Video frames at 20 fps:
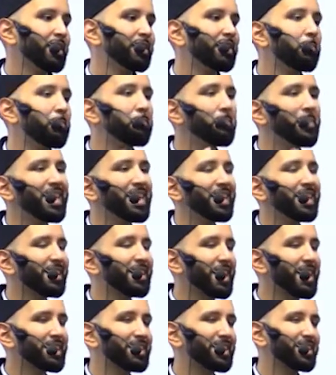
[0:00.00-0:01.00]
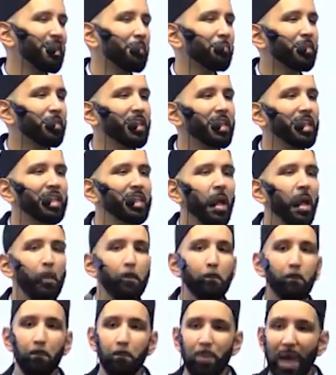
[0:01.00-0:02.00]
The minute that something
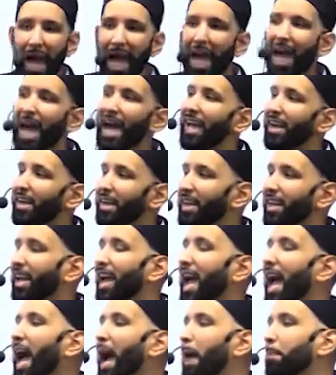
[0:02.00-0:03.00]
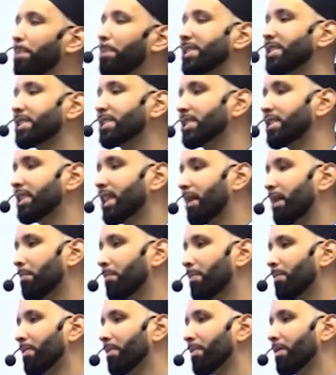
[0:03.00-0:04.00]
bad happens to
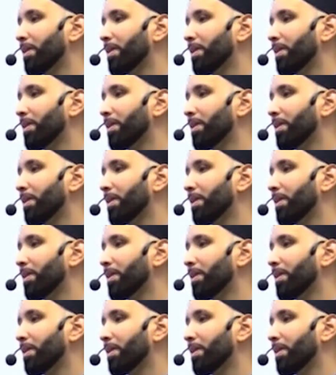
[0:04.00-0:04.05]
them,